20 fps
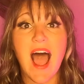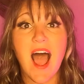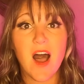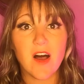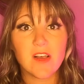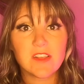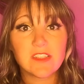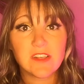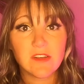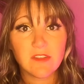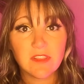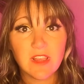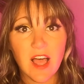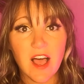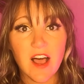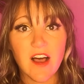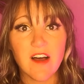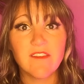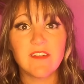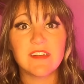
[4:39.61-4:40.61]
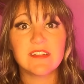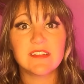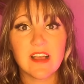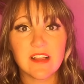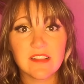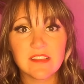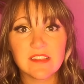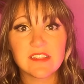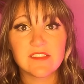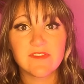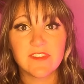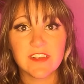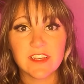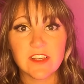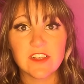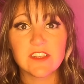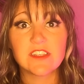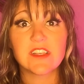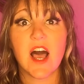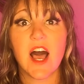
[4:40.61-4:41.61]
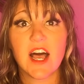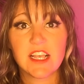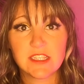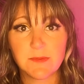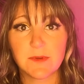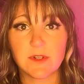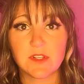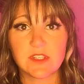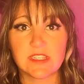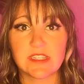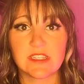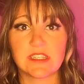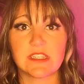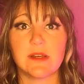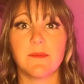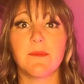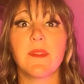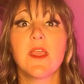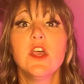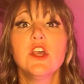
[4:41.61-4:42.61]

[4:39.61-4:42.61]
I also love Douglasville's hospital system.